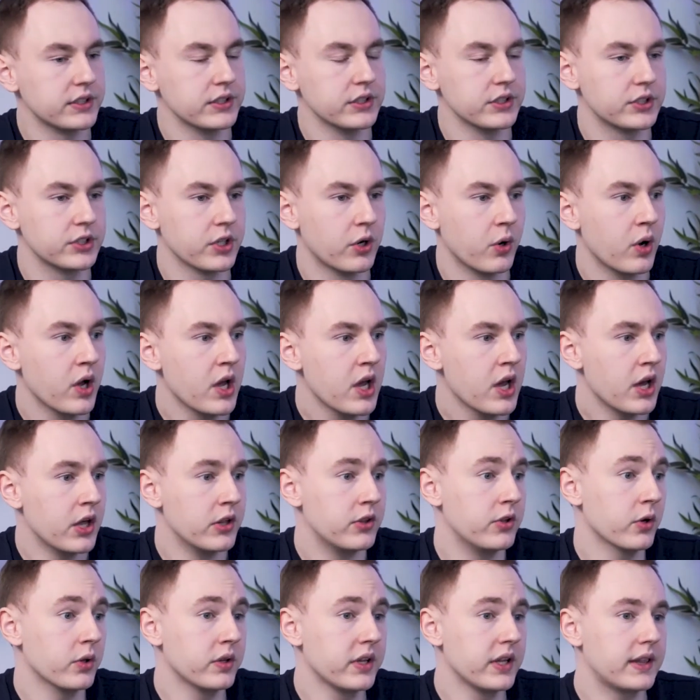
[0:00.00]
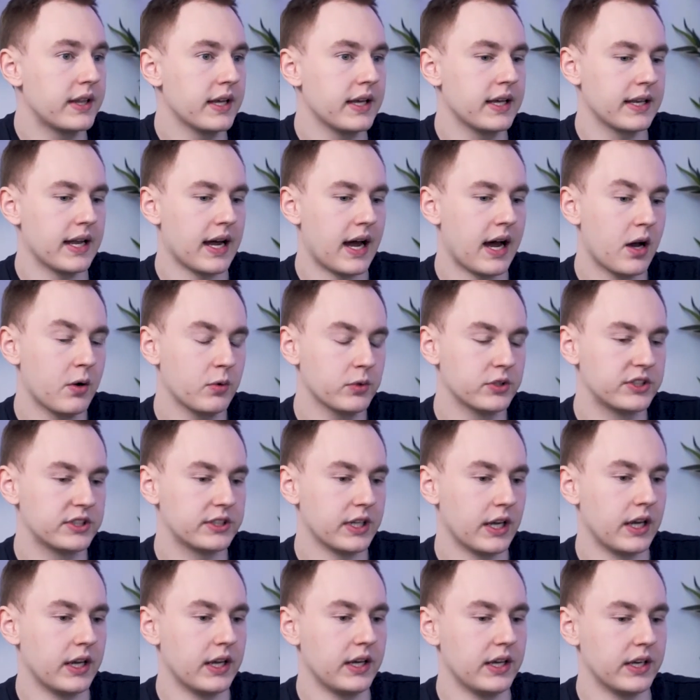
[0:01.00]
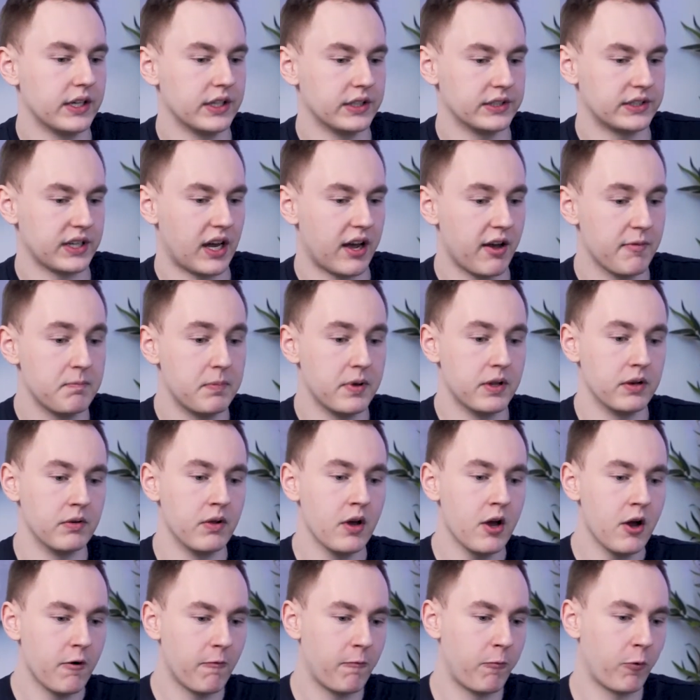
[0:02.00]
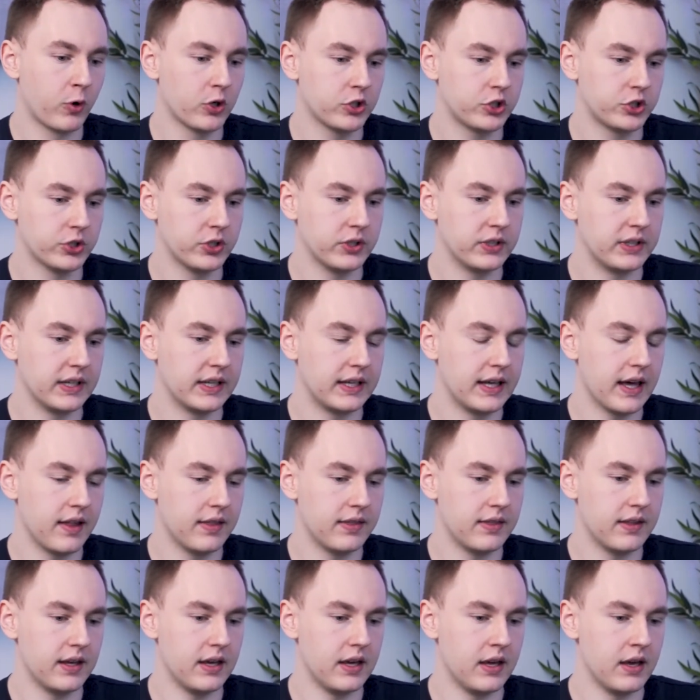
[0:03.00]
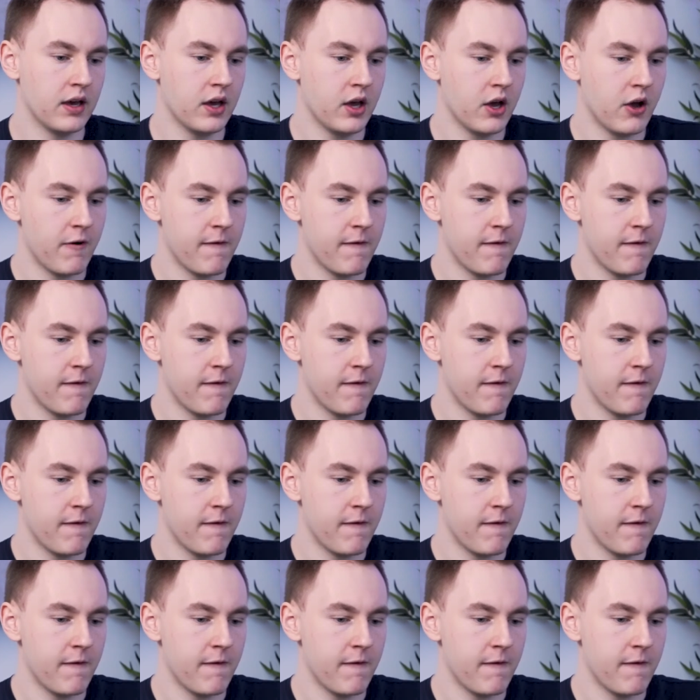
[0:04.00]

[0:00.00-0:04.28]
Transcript: And so the only thing that I would say is I've been fortunate to get the